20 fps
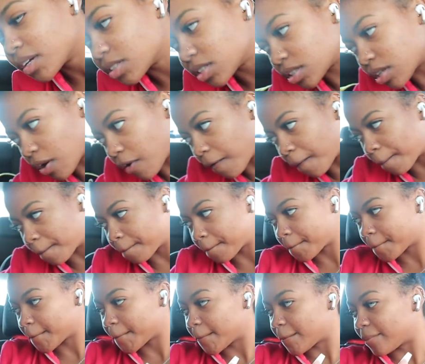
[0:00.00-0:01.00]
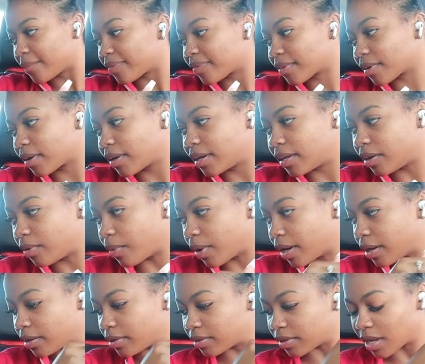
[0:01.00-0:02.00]
so
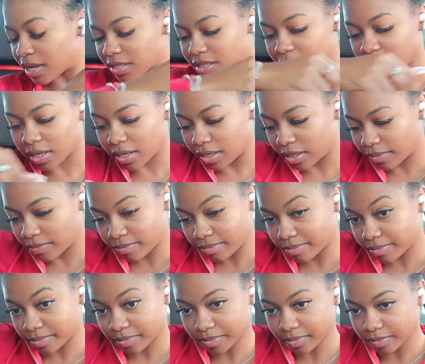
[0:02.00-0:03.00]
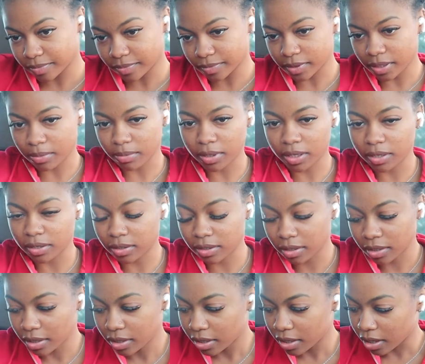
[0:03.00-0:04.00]
anyway, I said it. I mean,
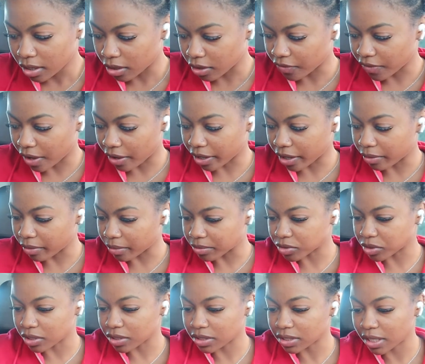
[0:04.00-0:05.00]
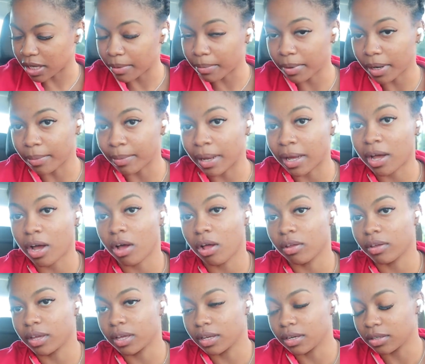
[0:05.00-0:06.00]
I don't know if y'all get what I'm trying to say, but I'm not
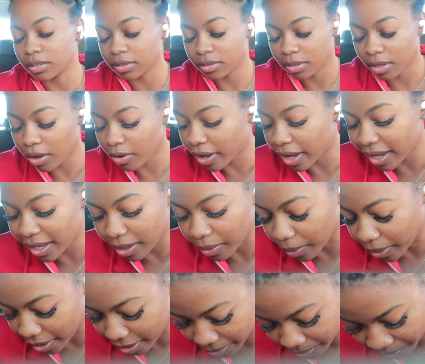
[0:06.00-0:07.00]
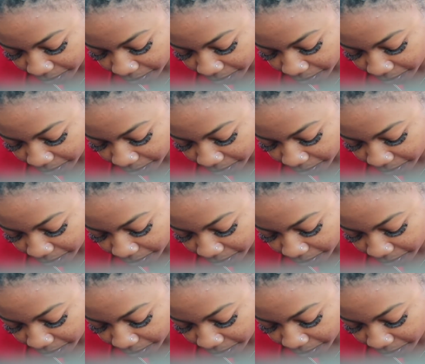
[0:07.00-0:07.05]
calling it a. Okay, anyway.